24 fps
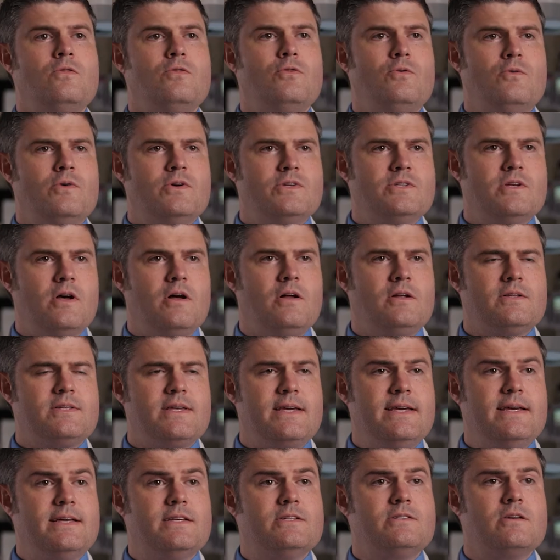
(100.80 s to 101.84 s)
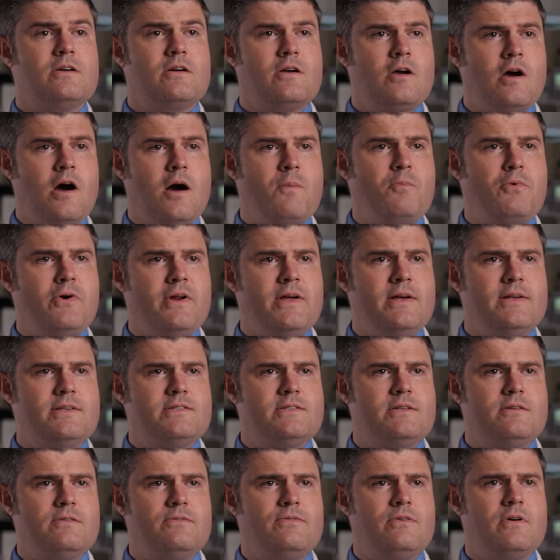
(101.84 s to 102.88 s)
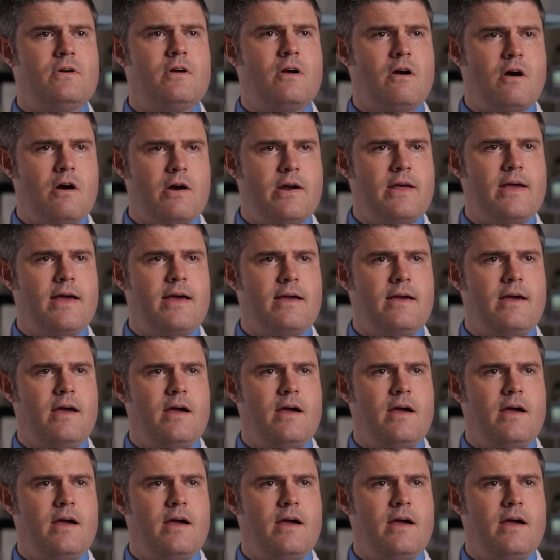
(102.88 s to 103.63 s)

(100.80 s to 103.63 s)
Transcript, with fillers: The result is comprehensive cardiac